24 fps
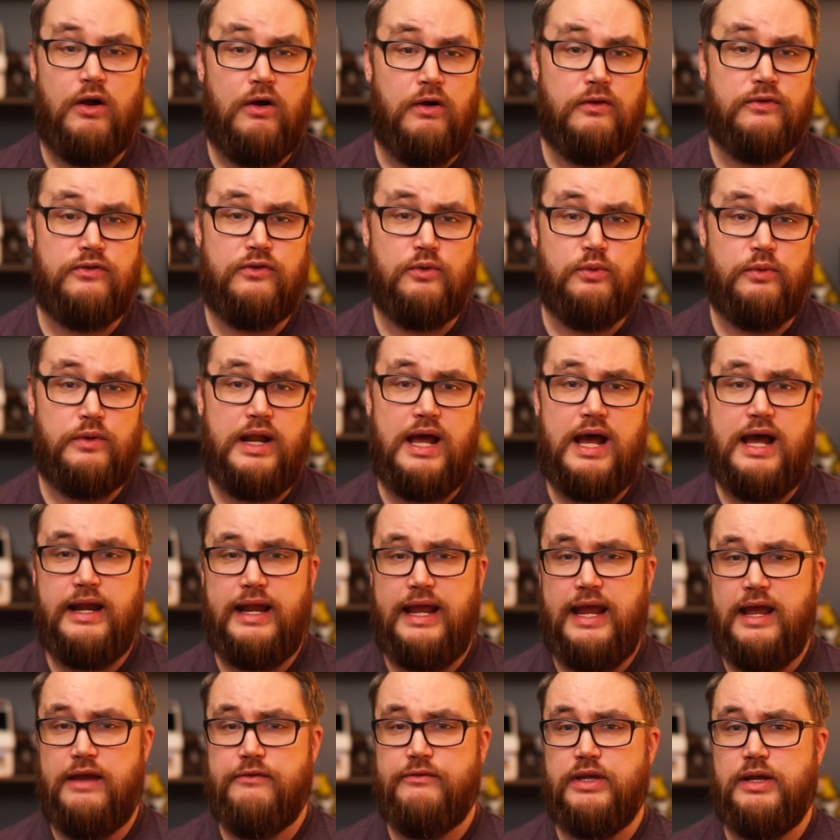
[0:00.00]
also not
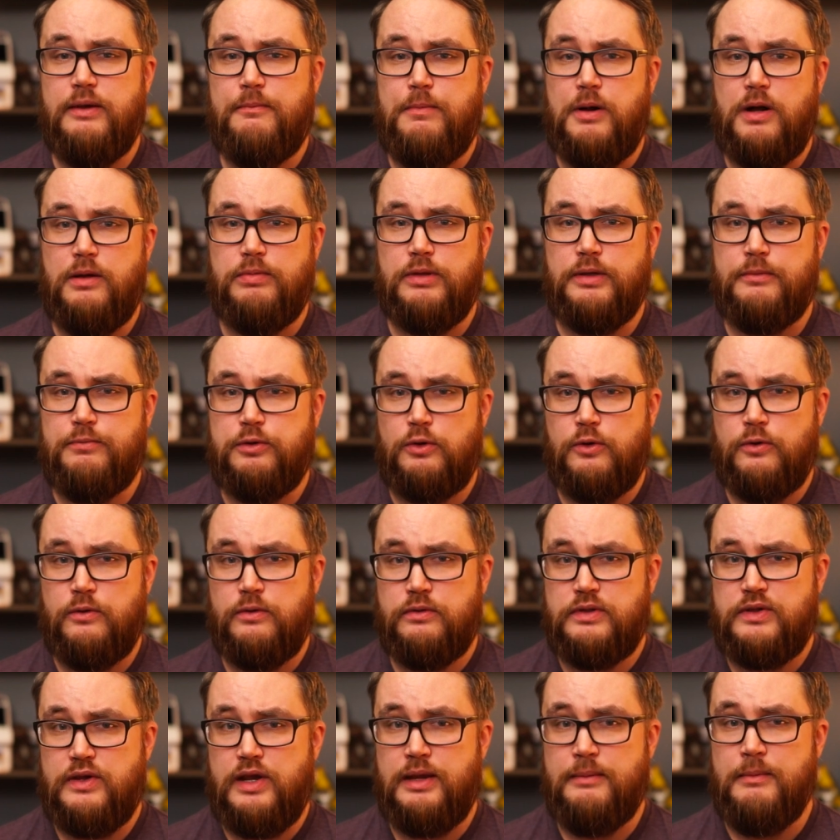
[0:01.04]
having a public
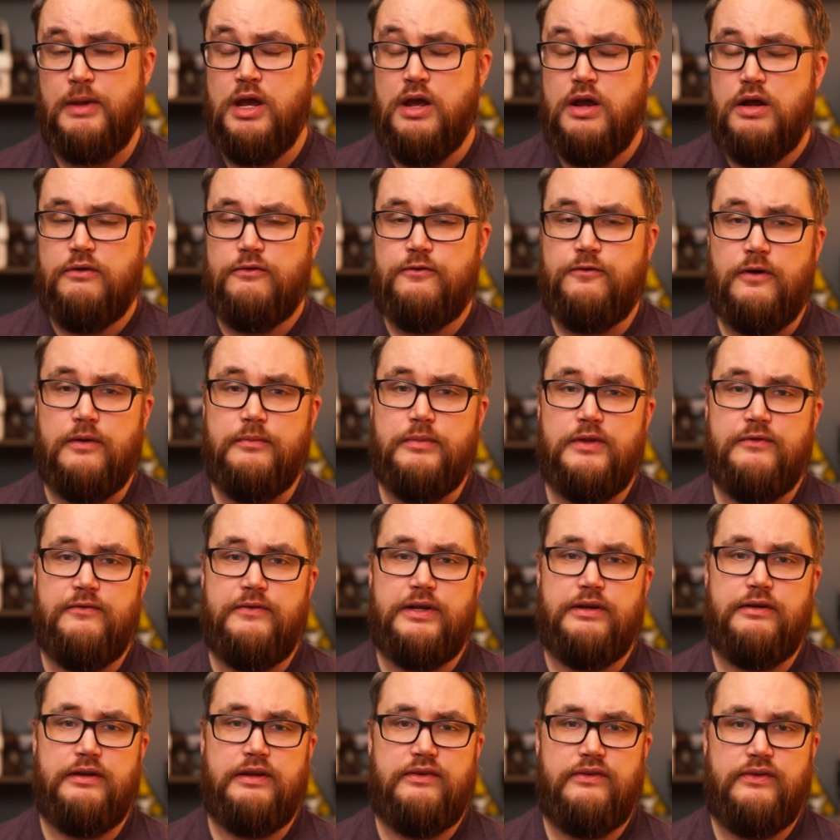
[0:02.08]
prototype from the
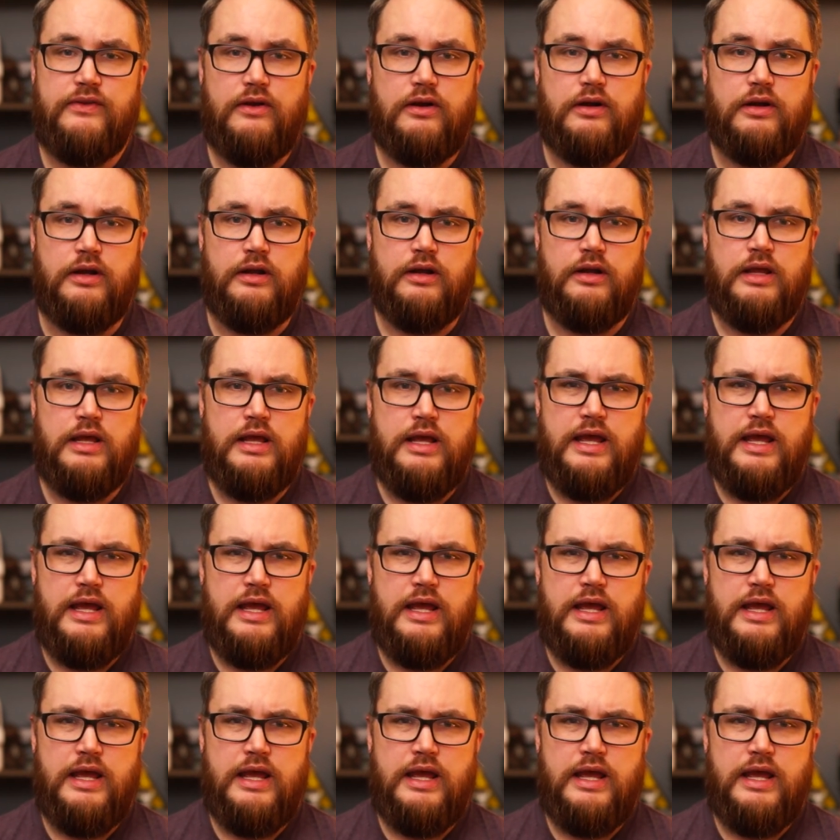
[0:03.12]
very start.